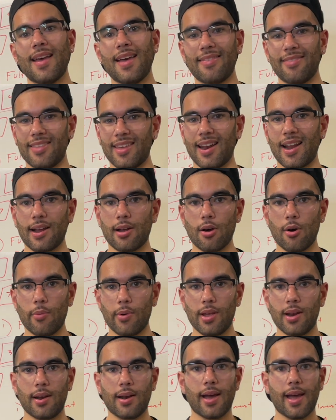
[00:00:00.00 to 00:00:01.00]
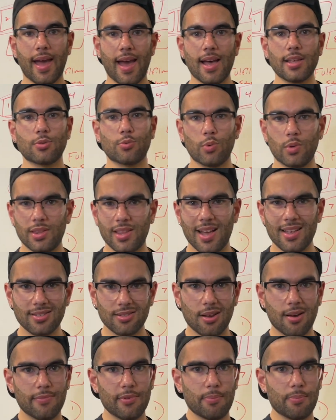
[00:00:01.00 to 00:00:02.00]
And then I go in and I ask, would that
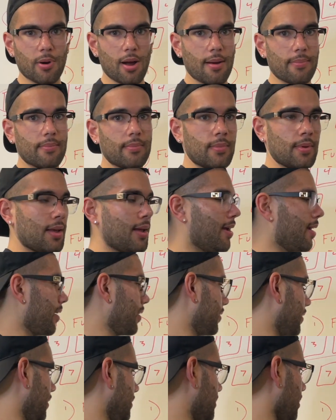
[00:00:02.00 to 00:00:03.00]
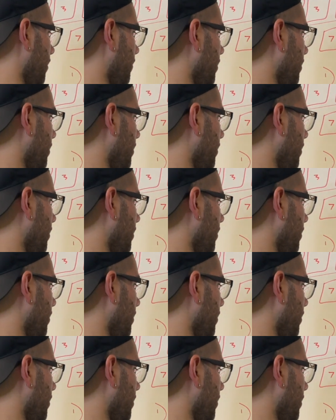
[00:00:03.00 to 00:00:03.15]
solve your problem? And they tell